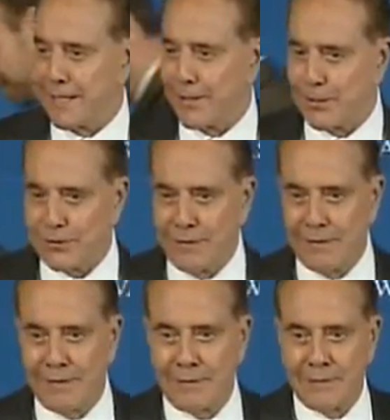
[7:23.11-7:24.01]
and I thought it
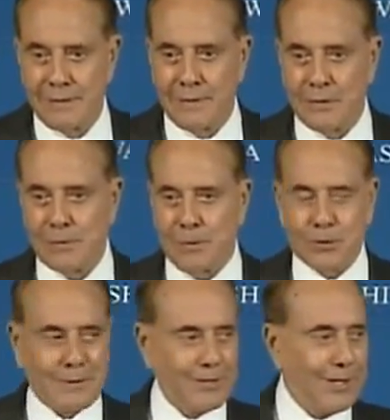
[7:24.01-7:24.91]
was
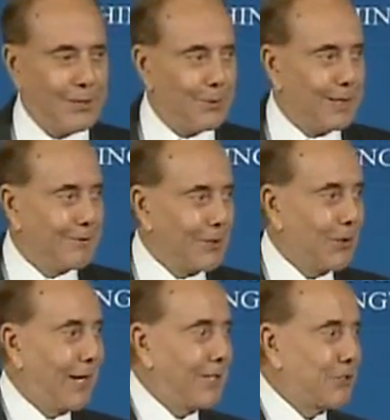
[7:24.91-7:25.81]
supposed to have gone to one of her
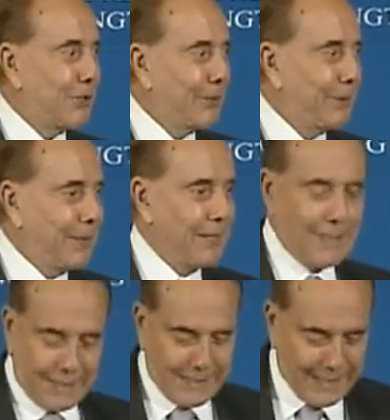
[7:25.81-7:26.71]
grandchildren,
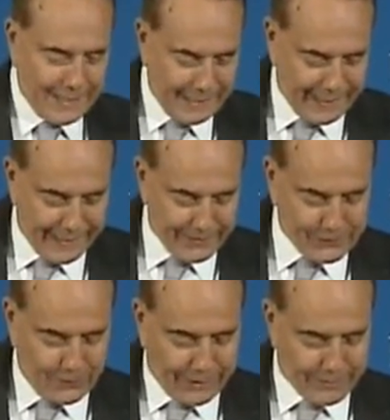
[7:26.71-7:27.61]
and
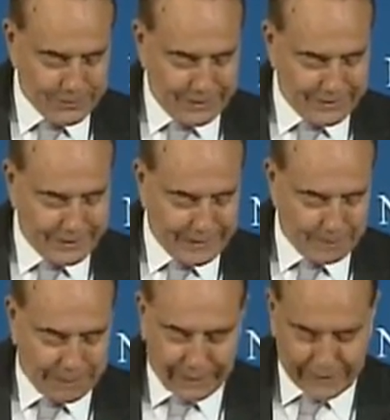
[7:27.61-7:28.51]
so I was going to send
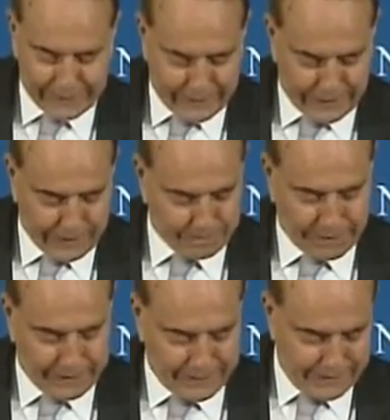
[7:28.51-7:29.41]
it back, and then I had
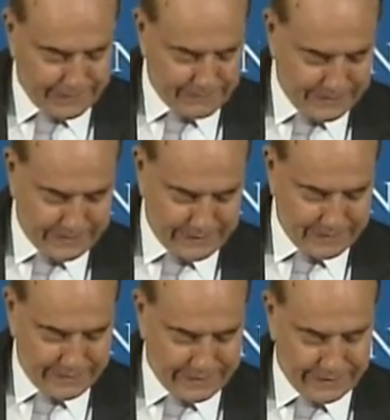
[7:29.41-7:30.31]
played it,
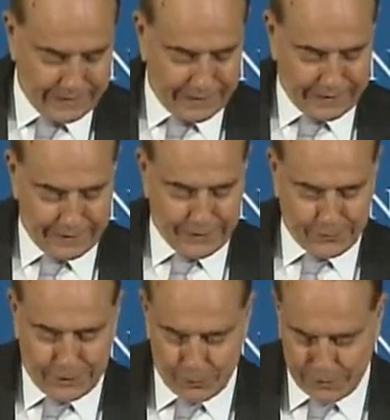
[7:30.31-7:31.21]
and I like Lee
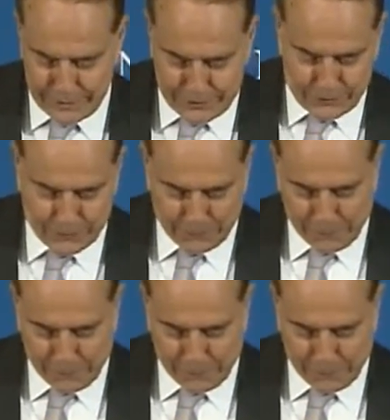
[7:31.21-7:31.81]
Greenwood, so.